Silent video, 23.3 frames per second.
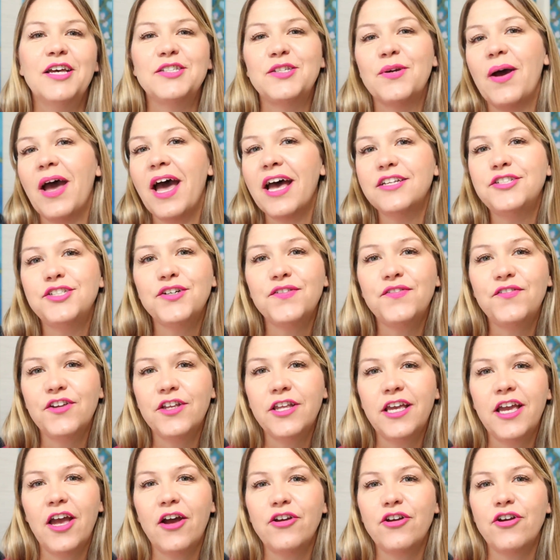So as you're
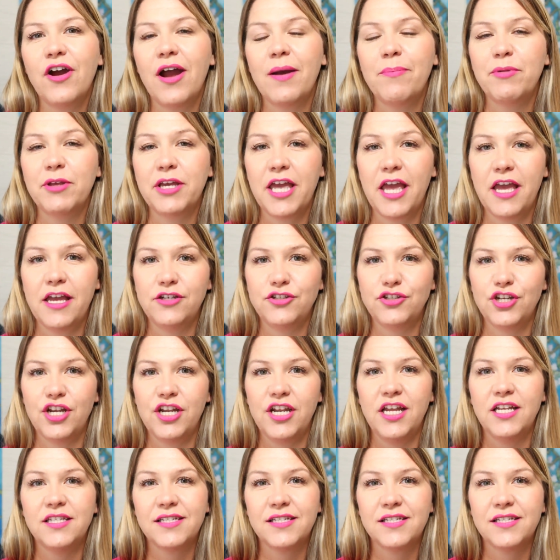filling out your application,